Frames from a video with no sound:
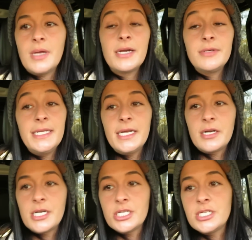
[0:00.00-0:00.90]
I don't need
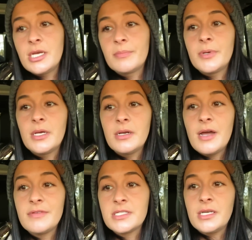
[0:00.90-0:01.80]
air conditioning, but
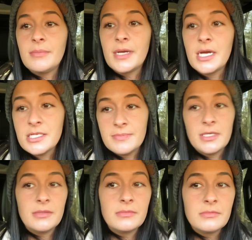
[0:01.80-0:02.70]
obviously my
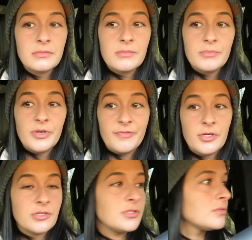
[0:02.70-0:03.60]
husband
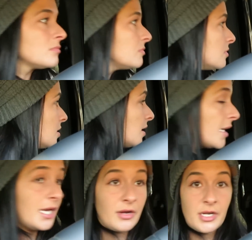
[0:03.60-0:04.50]
prefers
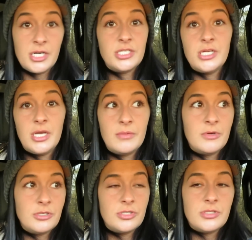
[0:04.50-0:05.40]
air conditioning,
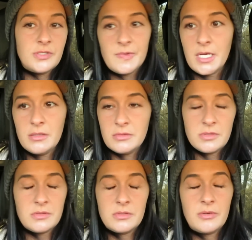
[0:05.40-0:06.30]
which is fine,
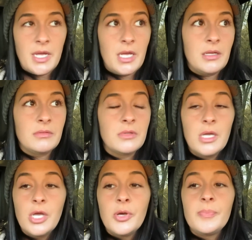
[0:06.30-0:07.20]
it's okay.
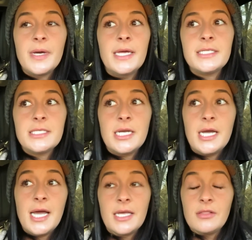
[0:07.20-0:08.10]
But
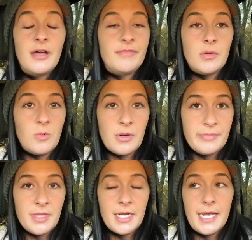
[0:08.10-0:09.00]
I love the
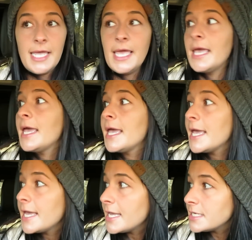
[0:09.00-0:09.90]
warmth, and I
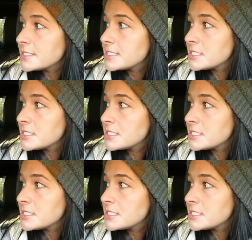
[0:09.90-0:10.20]
hate